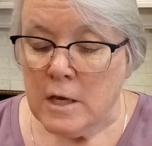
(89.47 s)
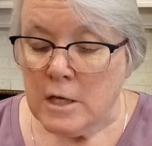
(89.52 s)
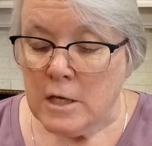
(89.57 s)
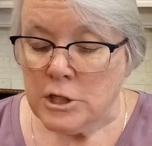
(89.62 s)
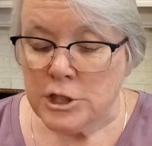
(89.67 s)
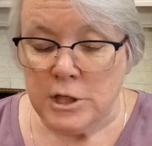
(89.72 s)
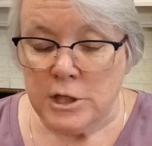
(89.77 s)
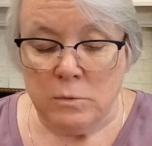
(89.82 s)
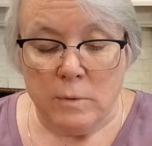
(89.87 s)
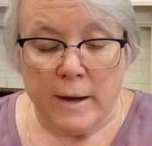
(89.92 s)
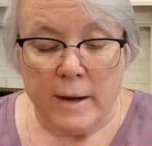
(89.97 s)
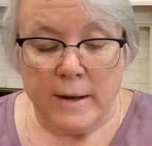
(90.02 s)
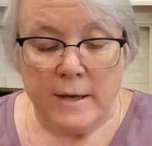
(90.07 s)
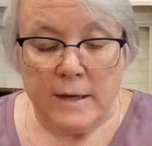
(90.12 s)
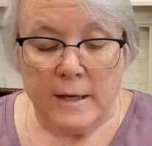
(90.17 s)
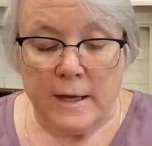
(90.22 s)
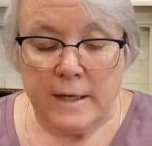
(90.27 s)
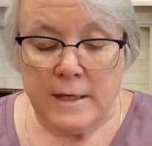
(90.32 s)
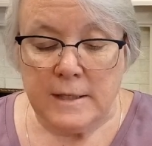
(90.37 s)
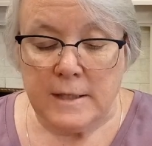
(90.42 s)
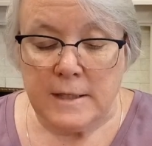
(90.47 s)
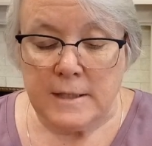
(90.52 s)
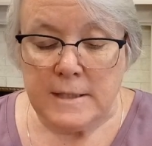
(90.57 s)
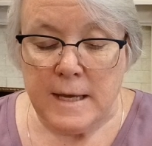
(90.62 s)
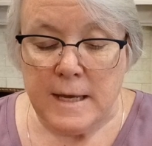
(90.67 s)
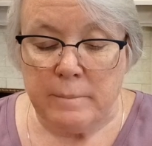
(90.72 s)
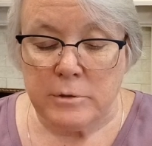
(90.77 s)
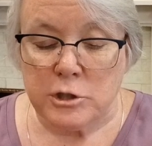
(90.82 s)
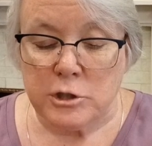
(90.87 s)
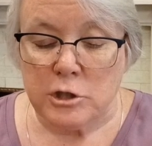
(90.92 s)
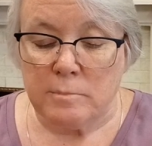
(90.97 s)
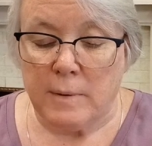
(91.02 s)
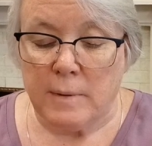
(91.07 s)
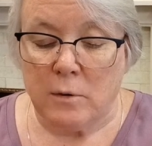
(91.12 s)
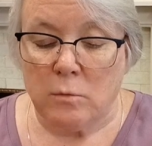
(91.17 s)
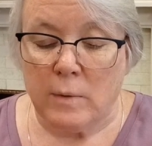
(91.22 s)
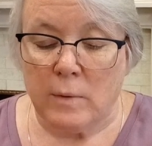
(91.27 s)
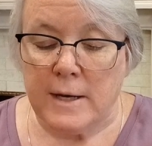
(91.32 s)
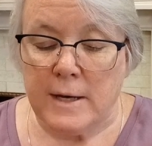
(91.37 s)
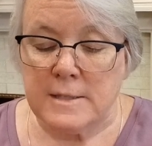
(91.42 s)
She regulated the temperature by
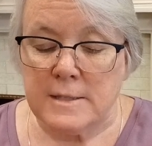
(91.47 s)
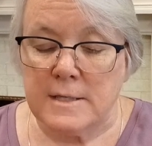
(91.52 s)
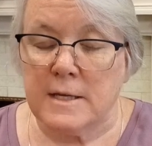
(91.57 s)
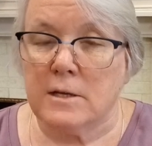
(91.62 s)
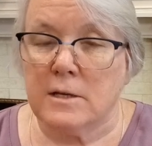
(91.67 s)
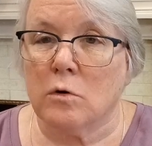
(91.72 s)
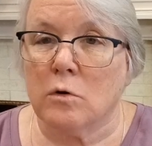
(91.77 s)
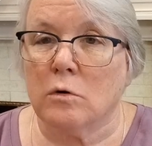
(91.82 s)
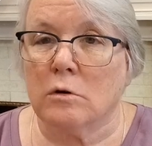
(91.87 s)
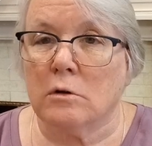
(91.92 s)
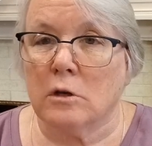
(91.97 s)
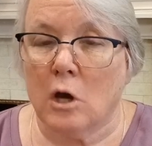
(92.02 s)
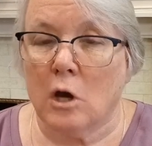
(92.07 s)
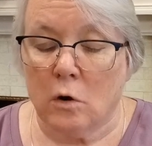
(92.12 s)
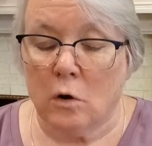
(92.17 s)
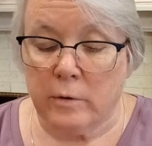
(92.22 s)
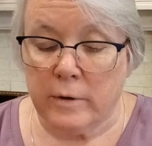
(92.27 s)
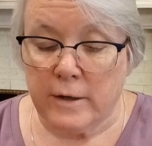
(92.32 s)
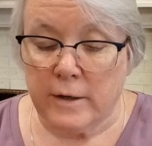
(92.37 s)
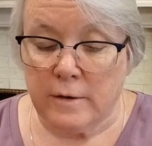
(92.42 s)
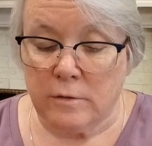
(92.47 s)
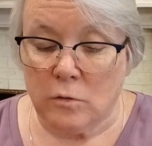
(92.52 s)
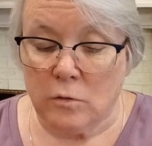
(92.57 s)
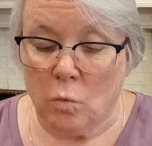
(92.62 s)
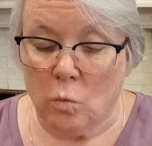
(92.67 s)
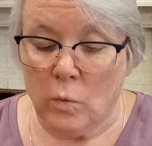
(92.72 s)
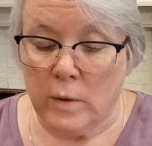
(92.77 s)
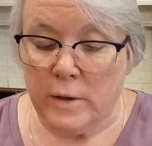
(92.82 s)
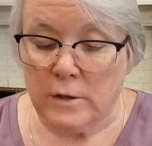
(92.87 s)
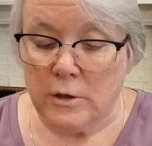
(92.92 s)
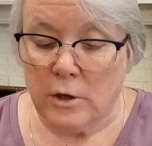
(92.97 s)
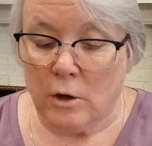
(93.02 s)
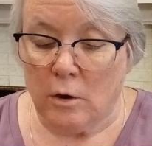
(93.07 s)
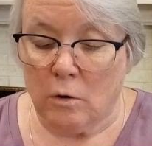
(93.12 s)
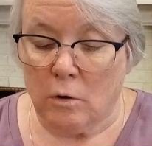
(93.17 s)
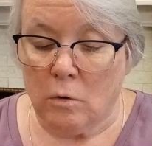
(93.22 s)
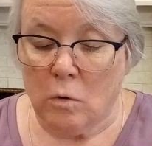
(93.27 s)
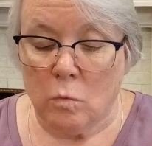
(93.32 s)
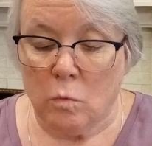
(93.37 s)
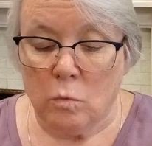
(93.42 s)
raising or lowering the
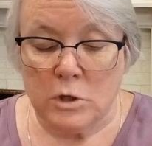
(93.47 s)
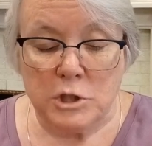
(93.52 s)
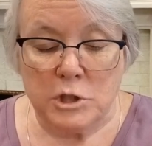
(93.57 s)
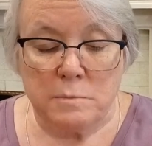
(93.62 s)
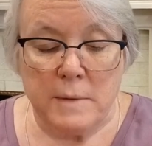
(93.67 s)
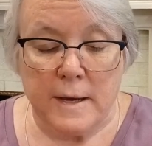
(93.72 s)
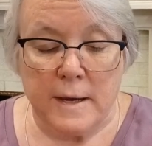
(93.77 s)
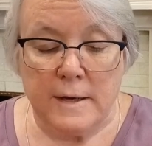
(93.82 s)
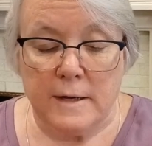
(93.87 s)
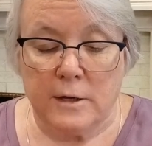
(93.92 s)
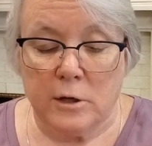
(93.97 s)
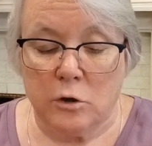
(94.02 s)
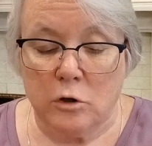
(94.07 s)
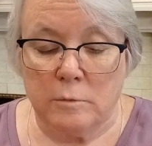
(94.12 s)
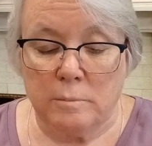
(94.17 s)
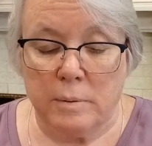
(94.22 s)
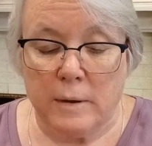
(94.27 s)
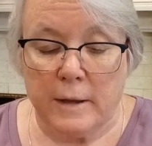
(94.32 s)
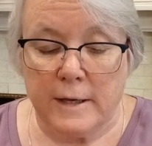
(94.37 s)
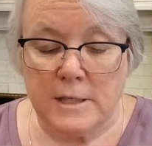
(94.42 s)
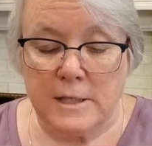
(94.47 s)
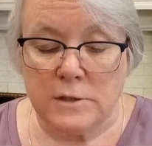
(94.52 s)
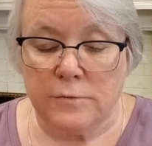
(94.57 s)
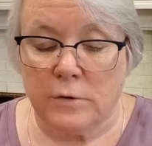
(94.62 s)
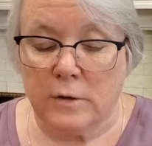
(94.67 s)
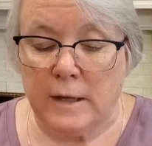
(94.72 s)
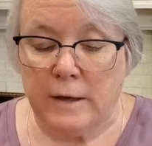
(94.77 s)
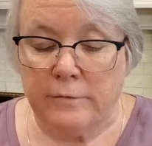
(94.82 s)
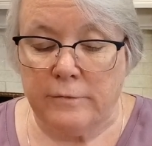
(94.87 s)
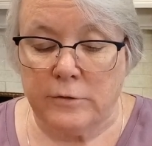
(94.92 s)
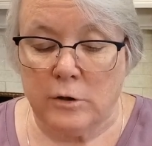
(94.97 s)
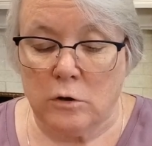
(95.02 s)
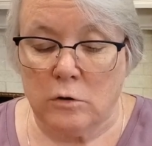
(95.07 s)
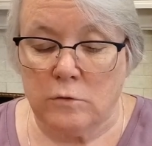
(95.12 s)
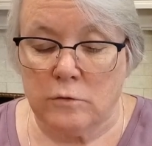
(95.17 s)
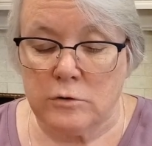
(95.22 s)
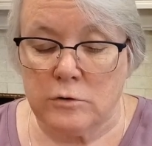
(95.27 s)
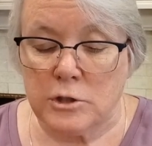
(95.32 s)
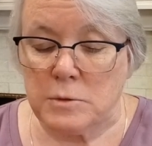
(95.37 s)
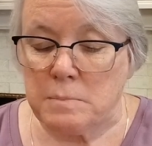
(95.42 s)
window, which made it a good place for
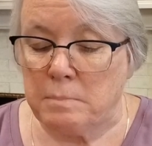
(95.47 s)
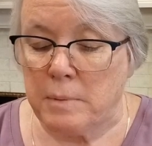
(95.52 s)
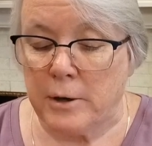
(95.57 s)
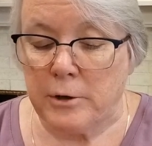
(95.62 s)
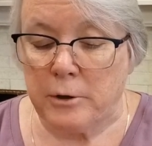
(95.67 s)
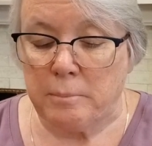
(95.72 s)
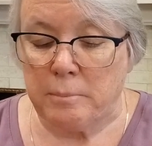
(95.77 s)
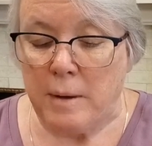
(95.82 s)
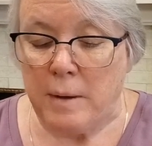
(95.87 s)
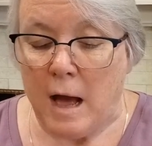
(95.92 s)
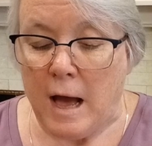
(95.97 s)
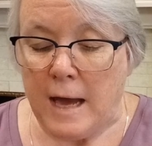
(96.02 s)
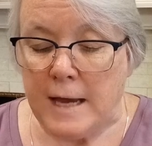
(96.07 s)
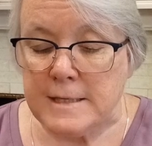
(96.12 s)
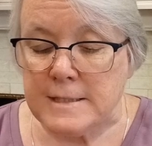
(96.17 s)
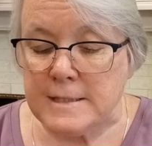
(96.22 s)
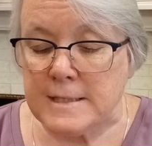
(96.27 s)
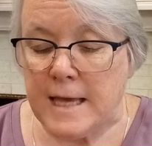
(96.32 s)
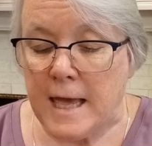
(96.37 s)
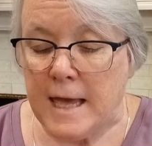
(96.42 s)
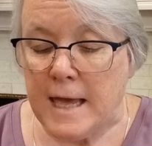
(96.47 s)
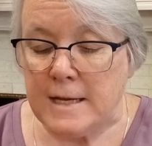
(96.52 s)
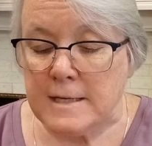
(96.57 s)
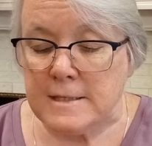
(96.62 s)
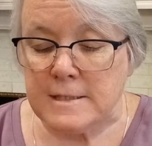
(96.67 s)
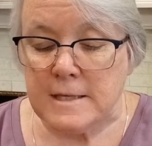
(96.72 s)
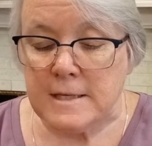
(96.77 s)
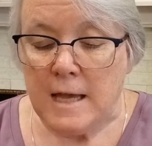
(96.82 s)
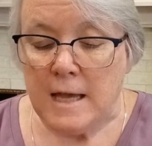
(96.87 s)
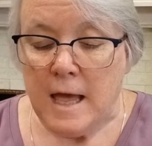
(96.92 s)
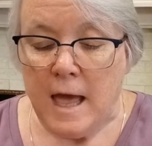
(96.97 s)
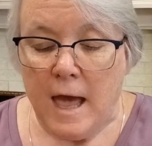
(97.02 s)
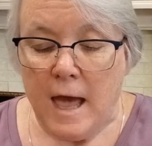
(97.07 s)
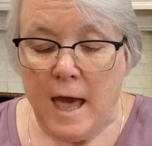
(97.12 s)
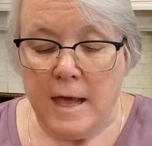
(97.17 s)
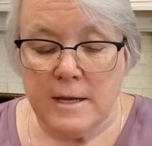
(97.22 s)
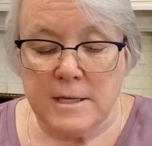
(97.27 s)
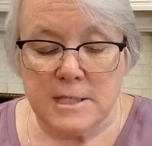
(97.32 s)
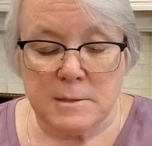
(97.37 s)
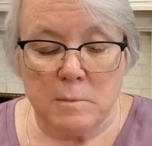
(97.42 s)
leftovers, butter, pies, cakes,
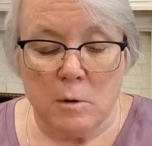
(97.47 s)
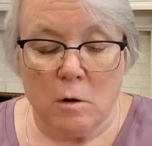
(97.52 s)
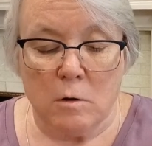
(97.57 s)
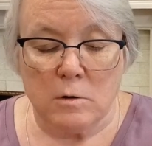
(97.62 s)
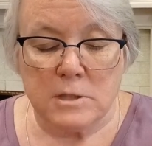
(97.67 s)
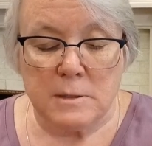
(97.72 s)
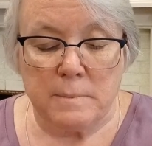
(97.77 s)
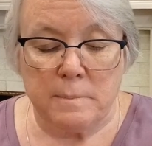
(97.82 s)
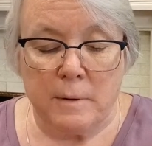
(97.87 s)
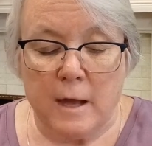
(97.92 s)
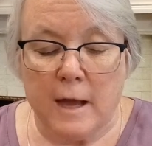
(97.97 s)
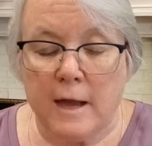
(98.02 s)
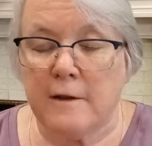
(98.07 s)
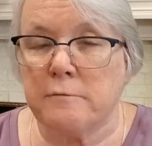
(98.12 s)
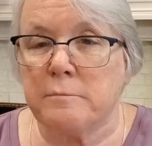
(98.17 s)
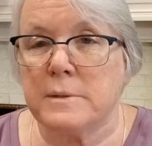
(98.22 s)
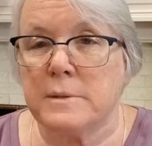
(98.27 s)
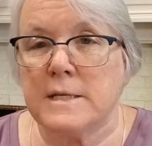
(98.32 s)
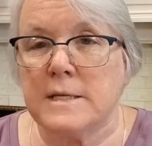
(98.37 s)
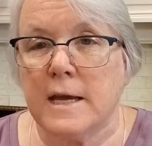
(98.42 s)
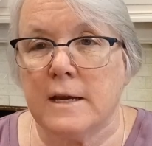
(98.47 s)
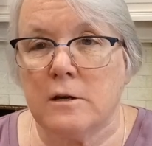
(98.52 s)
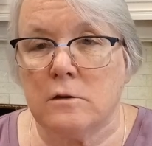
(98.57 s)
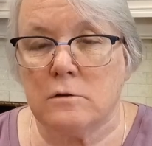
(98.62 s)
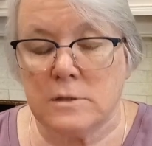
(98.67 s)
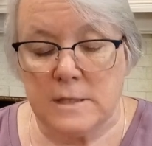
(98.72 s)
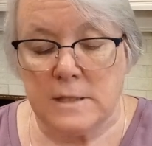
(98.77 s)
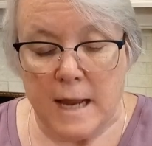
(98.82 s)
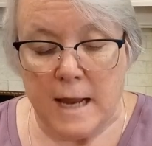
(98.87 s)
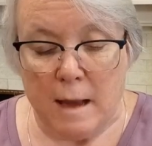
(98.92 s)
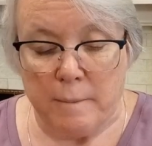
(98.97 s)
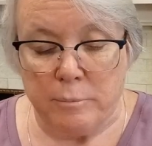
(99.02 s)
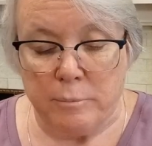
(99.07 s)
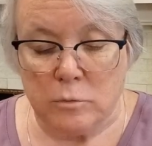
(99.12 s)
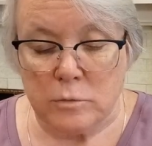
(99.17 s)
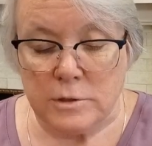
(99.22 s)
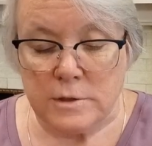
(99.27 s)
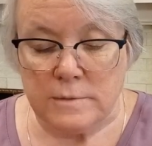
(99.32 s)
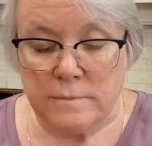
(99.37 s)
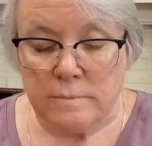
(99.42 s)
and a small supply of potatoes and
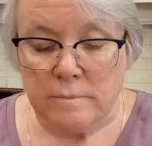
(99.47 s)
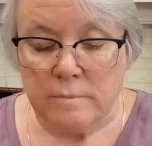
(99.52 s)
apples.